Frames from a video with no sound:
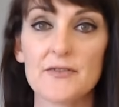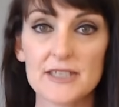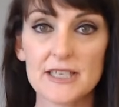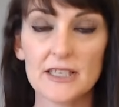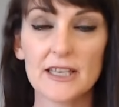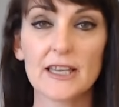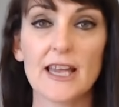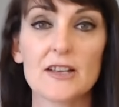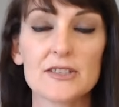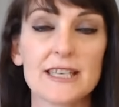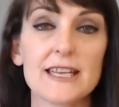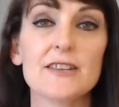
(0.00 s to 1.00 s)
sinking our
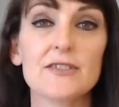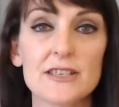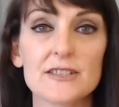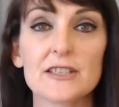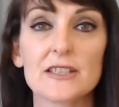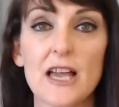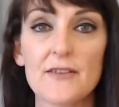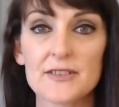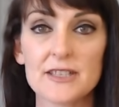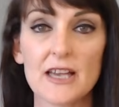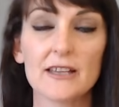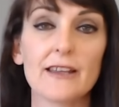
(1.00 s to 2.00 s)
teeth into life,
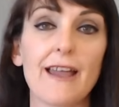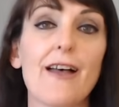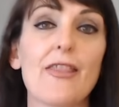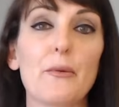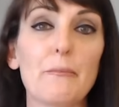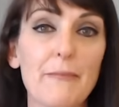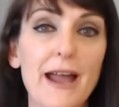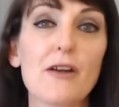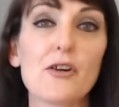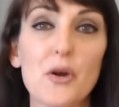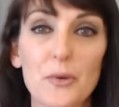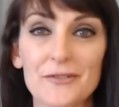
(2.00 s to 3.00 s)
sucking out the
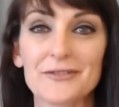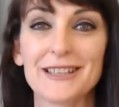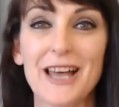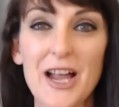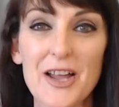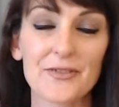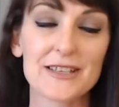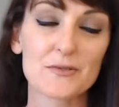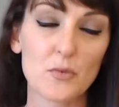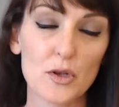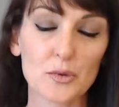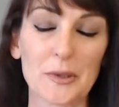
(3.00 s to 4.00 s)
marrow of life, as
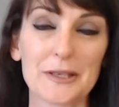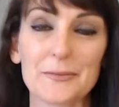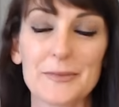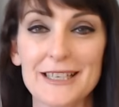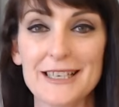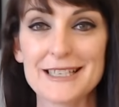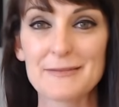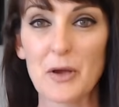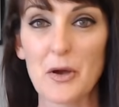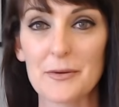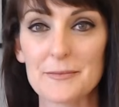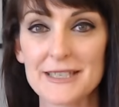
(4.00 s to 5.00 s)
Walt Whitman in his
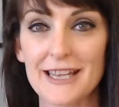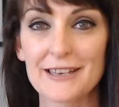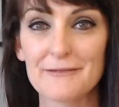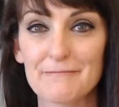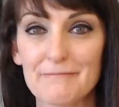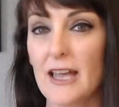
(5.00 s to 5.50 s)
poem said.